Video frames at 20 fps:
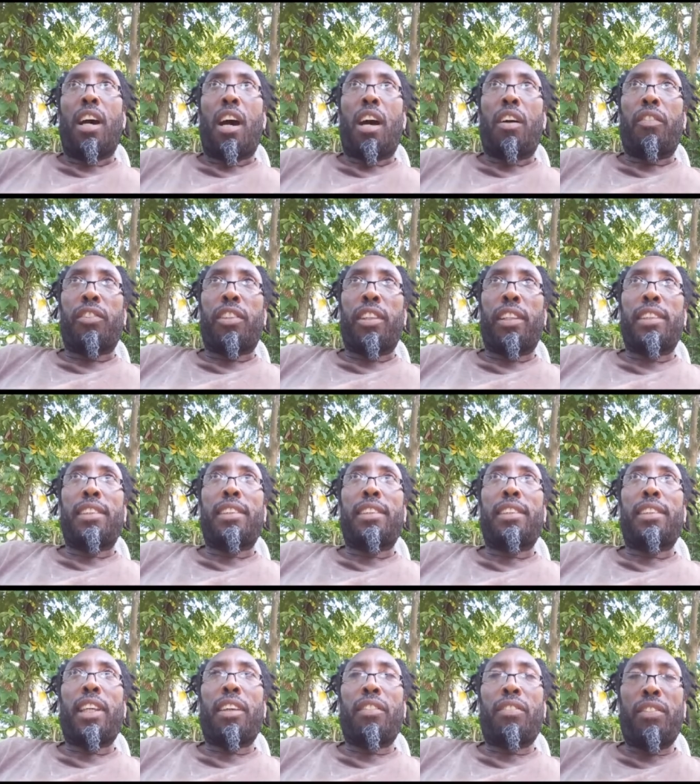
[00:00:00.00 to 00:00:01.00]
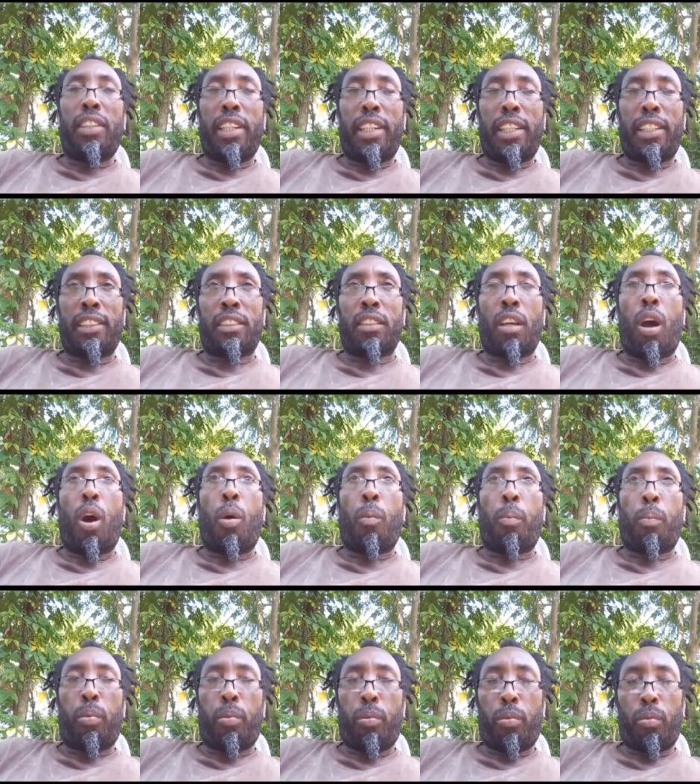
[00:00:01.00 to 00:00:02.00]
After the seven days up,
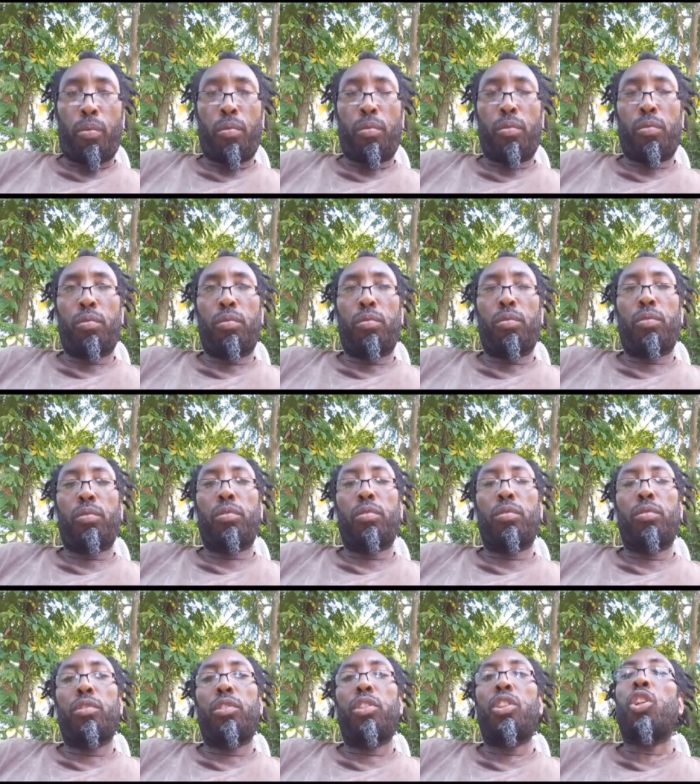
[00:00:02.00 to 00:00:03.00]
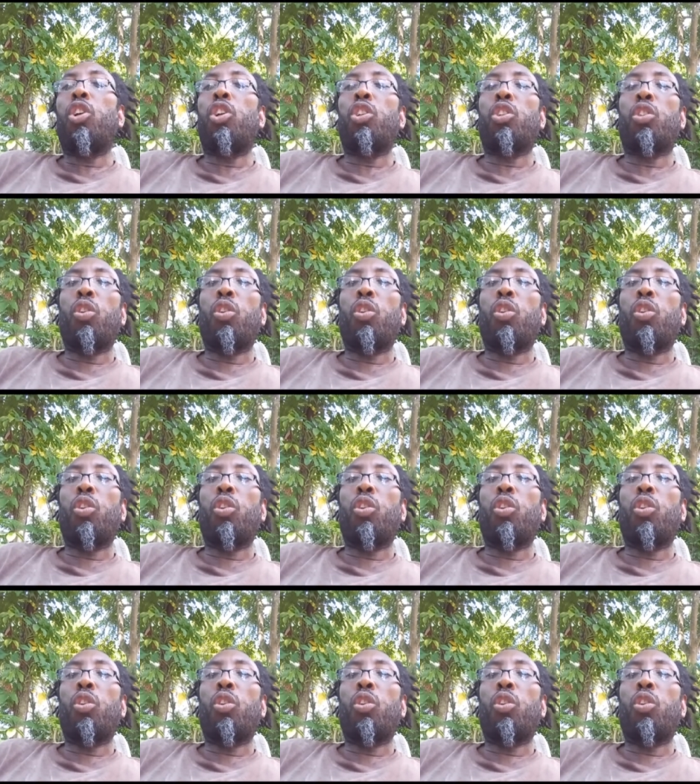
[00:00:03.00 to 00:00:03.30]
you're going